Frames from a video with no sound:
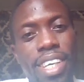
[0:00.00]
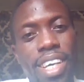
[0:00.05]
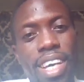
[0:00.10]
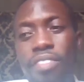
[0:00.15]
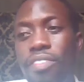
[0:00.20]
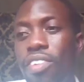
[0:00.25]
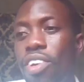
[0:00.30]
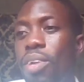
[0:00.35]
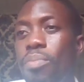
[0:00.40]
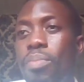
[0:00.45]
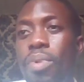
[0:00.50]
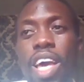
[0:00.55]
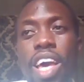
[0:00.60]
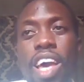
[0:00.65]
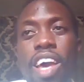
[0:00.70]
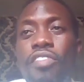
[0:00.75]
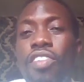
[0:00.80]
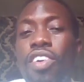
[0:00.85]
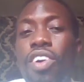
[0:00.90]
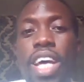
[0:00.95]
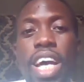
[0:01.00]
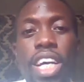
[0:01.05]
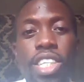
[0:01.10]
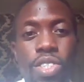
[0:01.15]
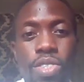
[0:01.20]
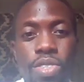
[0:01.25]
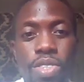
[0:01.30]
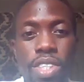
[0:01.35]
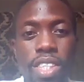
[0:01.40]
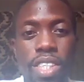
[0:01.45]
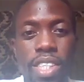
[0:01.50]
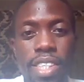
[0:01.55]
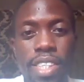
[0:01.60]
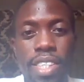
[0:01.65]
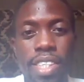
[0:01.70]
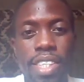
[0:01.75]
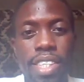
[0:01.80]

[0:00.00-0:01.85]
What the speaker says: Every other tree.